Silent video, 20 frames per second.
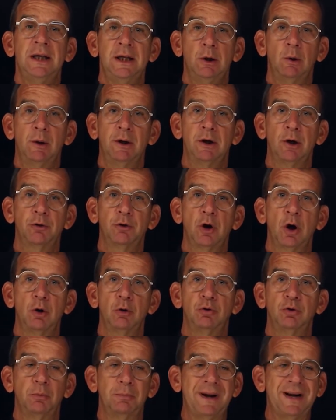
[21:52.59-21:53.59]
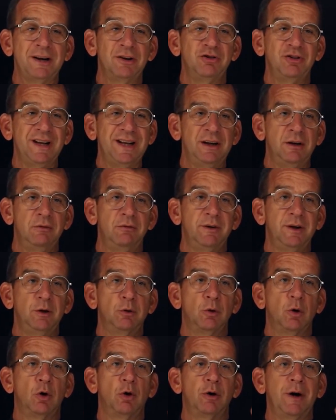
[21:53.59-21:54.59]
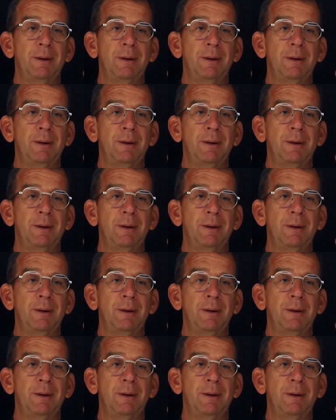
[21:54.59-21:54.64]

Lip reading: You are not going to manage individual